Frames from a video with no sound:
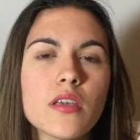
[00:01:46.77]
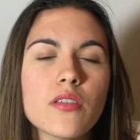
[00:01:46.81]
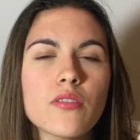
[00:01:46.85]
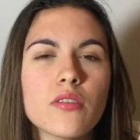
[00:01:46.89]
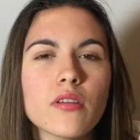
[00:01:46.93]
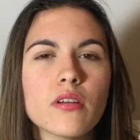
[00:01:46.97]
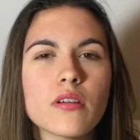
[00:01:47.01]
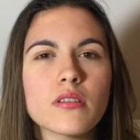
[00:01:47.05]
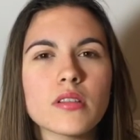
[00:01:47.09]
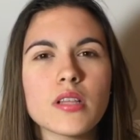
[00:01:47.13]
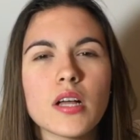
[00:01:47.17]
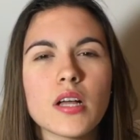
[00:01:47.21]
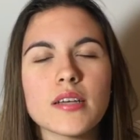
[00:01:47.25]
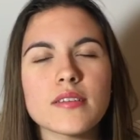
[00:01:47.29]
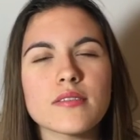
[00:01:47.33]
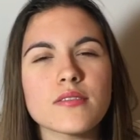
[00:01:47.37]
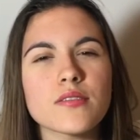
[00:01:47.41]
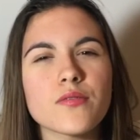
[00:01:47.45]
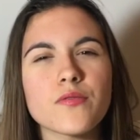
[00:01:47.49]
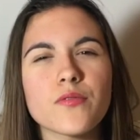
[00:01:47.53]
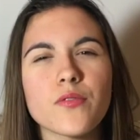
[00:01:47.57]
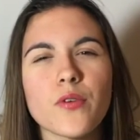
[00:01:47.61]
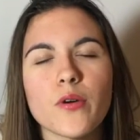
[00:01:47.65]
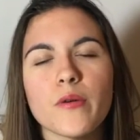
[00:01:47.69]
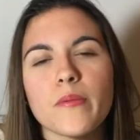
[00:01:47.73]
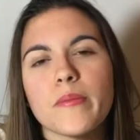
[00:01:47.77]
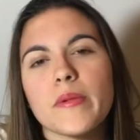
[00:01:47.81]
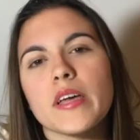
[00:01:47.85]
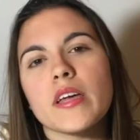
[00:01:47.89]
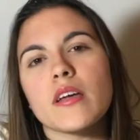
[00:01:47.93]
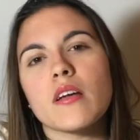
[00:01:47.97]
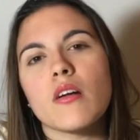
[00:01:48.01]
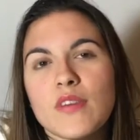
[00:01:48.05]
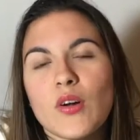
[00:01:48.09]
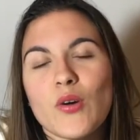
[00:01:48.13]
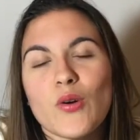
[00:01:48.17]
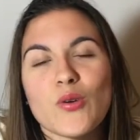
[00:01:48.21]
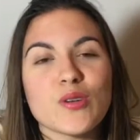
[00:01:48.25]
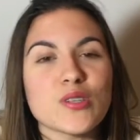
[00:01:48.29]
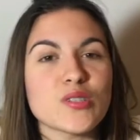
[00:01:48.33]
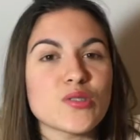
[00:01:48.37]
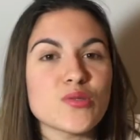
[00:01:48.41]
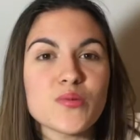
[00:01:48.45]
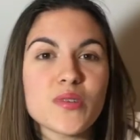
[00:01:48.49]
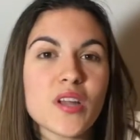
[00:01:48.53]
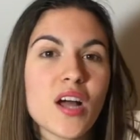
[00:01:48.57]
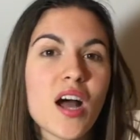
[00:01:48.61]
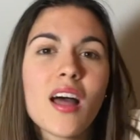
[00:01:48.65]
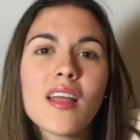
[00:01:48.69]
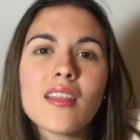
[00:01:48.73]
either claustrophobic or do
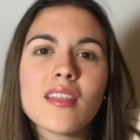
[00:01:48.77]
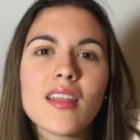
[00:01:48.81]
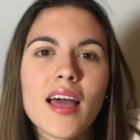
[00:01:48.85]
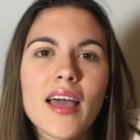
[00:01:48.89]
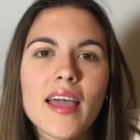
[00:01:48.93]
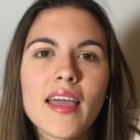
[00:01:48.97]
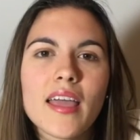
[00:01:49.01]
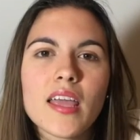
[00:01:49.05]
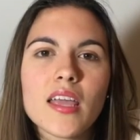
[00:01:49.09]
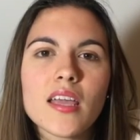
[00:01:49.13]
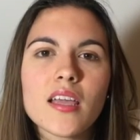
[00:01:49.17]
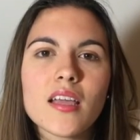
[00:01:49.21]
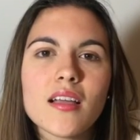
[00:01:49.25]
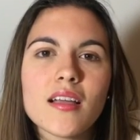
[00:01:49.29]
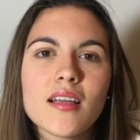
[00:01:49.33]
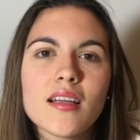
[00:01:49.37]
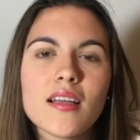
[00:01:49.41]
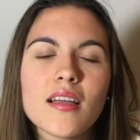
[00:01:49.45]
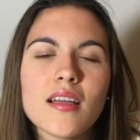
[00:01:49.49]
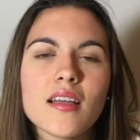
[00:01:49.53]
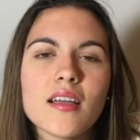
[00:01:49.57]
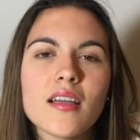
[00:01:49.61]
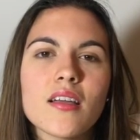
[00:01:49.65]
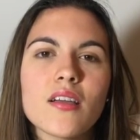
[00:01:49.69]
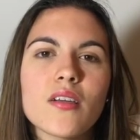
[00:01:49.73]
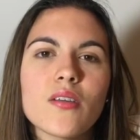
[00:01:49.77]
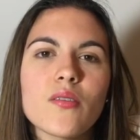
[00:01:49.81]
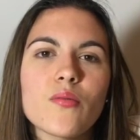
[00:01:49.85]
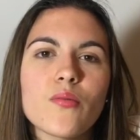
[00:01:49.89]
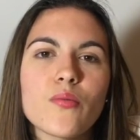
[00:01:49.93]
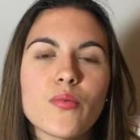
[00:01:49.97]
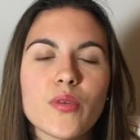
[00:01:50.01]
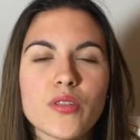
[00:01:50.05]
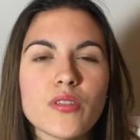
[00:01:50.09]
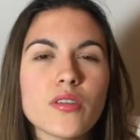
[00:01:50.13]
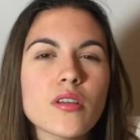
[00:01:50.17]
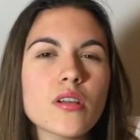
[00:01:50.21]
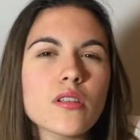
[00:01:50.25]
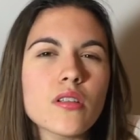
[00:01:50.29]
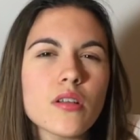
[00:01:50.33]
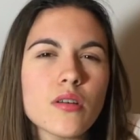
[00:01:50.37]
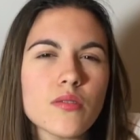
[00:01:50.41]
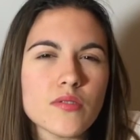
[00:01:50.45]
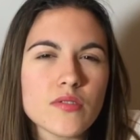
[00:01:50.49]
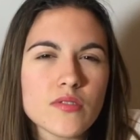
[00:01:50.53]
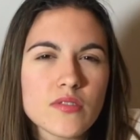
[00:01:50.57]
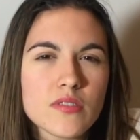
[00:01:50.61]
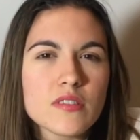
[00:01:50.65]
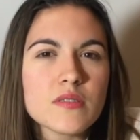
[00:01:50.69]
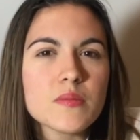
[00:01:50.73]
not like really
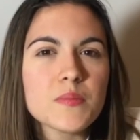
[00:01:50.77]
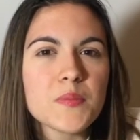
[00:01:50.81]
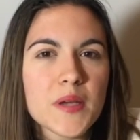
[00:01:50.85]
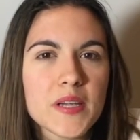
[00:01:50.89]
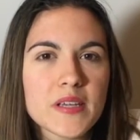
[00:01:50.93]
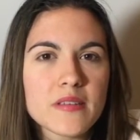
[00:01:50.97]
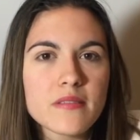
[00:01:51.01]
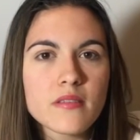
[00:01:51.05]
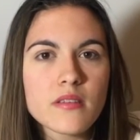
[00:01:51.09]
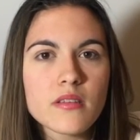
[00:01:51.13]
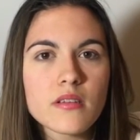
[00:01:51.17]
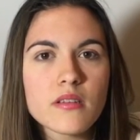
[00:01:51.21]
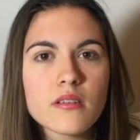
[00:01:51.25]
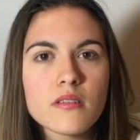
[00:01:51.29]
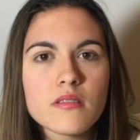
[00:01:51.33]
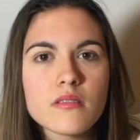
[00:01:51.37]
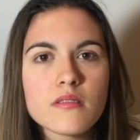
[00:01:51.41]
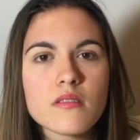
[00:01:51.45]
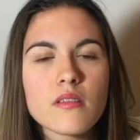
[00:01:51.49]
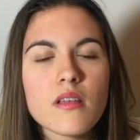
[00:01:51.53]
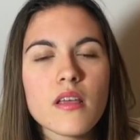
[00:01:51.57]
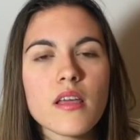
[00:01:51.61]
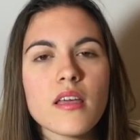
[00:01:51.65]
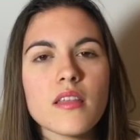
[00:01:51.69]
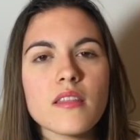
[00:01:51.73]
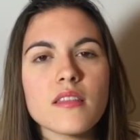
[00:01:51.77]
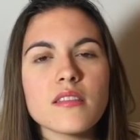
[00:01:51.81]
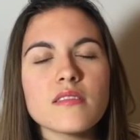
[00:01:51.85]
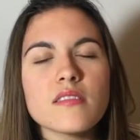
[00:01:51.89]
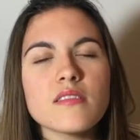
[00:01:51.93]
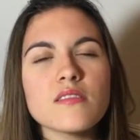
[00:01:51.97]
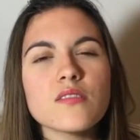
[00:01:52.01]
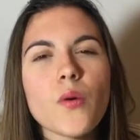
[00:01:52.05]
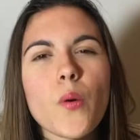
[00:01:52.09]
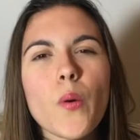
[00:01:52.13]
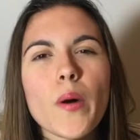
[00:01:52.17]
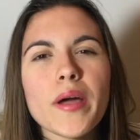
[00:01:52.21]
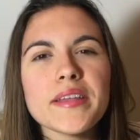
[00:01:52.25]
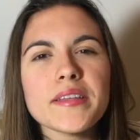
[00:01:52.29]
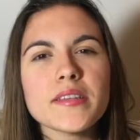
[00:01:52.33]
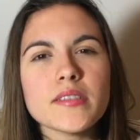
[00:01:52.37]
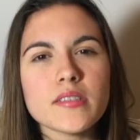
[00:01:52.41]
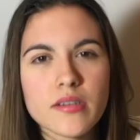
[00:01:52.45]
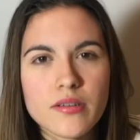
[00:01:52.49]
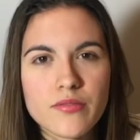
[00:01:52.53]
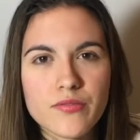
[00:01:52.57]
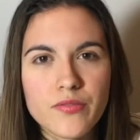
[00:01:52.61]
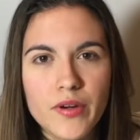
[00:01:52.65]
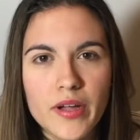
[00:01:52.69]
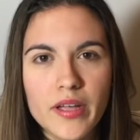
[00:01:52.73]
close spaces. This is quite
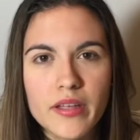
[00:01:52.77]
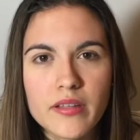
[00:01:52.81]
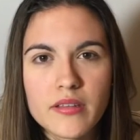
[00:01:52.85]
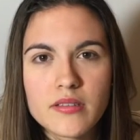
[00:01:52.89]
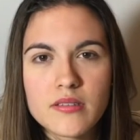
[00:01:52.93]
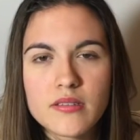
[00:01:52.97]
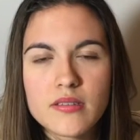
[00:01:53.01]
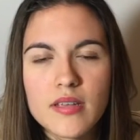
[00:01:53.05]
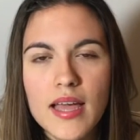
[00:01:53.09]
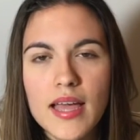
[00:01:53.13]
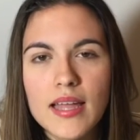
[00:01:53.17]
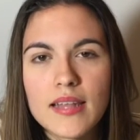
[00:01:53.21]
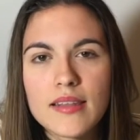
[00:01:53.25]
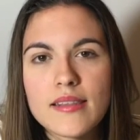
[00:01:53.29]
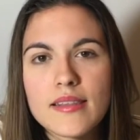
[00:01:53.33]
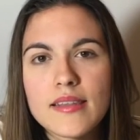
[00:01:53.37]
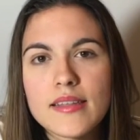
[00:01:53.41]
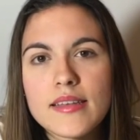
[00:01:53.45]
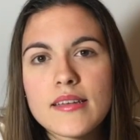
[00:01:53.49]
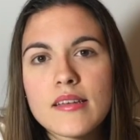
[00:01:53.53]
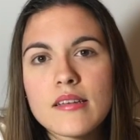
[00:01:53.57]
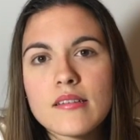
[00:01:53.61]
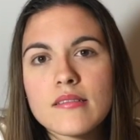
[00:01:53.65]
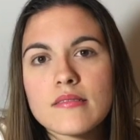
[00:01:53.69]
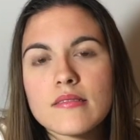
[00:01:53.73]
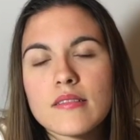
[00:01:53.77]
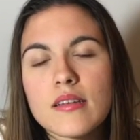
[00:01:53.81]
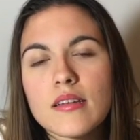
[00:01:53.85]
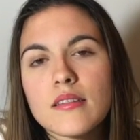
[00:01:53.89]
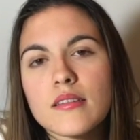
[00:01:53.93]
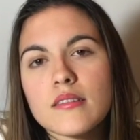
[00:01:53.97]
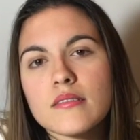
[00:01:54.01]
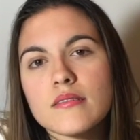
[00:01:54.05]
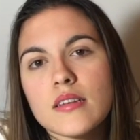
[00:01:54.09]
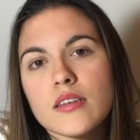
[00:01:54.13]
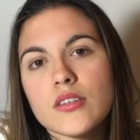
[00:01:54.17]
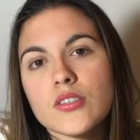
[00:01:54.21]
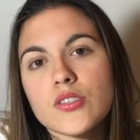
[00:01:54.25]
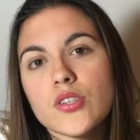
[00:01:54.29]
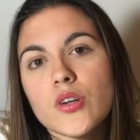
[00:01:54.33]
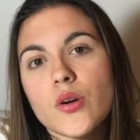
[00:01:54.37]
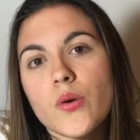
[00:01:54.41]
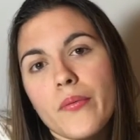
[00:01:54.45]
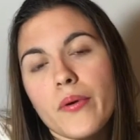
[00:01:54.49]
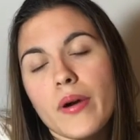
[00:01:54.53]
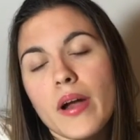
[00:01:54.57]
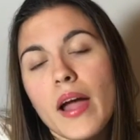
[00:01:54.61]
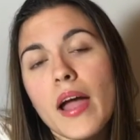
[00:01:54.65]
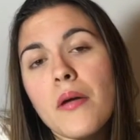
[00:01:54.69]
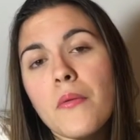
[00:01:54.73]
different, at least in the center
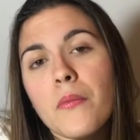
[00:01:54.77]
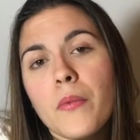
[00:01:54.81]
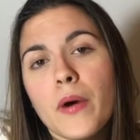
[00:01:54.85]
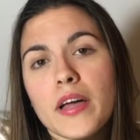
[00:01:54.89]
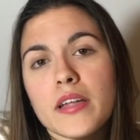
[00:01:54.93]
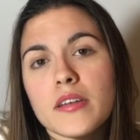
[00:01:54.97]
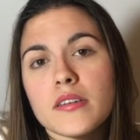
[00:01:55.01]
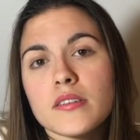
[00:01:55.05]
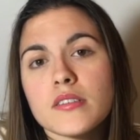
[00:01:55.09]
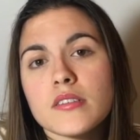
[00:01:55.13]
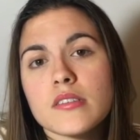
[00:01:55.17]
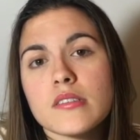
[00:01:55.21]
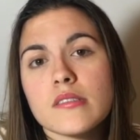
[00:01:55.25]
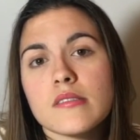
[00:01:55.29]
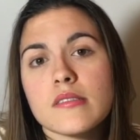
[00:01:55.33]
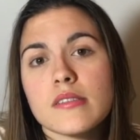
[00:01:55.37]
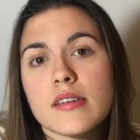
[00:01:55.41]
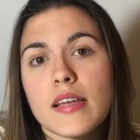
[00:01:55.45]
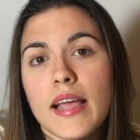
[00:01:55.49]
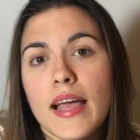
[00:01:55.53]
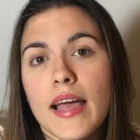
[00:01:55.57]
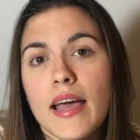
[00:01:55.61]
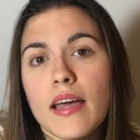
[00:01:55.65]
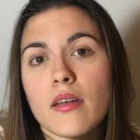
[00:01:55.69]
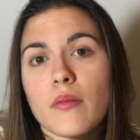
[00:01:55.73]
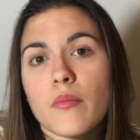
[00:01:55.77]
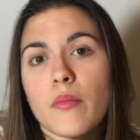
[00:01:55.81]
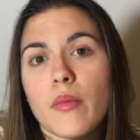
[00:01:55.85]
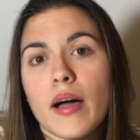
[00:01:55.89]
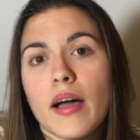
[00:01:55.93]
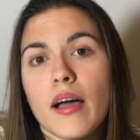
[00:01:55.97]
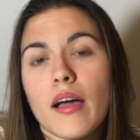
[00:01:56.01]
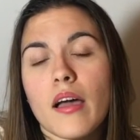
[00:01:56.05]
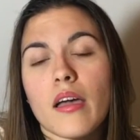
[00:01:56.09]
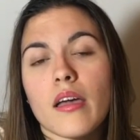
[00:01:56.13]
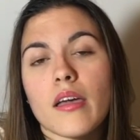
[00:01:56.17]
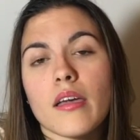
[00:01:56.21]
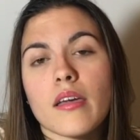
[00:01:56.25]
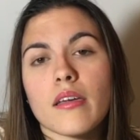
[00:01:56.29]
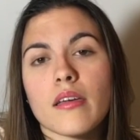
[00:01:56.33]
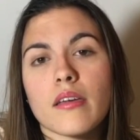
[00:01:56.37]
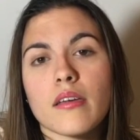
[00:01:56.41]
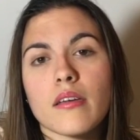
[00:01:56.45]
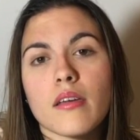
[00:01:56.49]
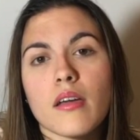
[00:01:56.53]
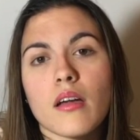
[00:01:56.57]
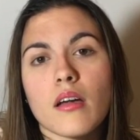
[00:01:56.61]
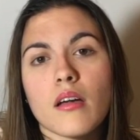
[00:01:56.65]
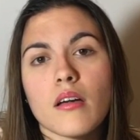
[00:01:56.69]
where I went to get my